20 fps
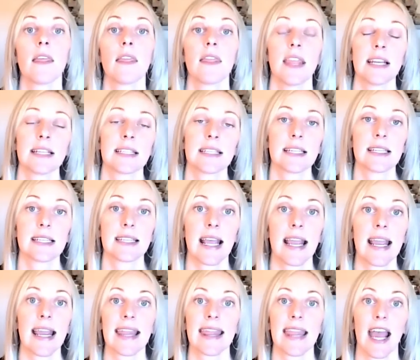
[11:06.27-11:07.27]
This is
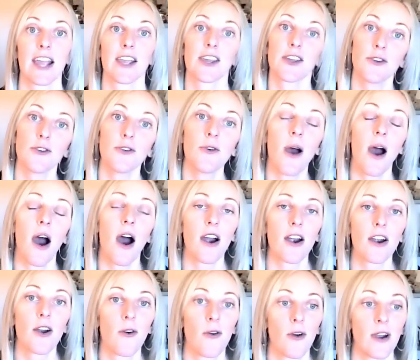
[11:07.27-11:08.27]
saying that you are
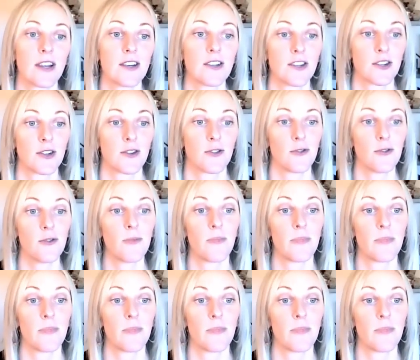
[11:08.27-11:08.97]
going to